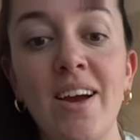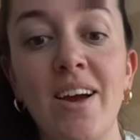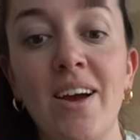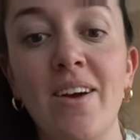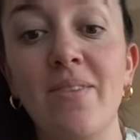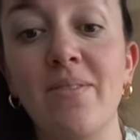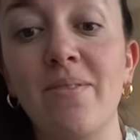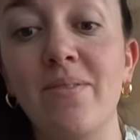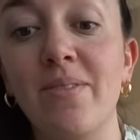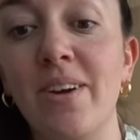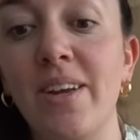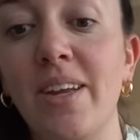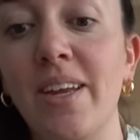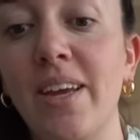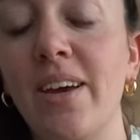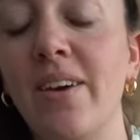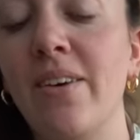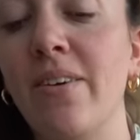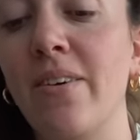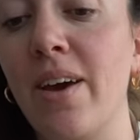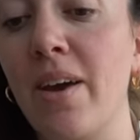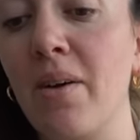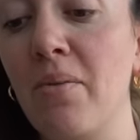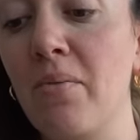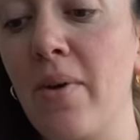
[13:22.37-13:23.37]
a really
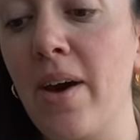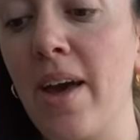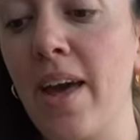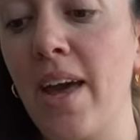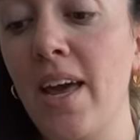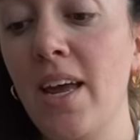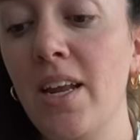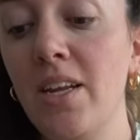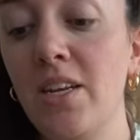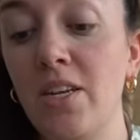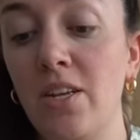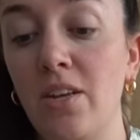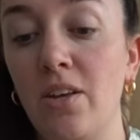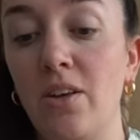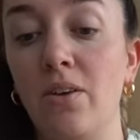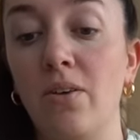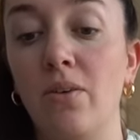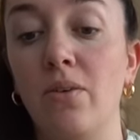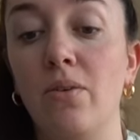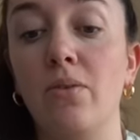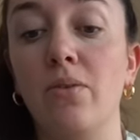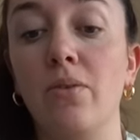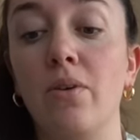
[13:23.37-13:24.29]
great way to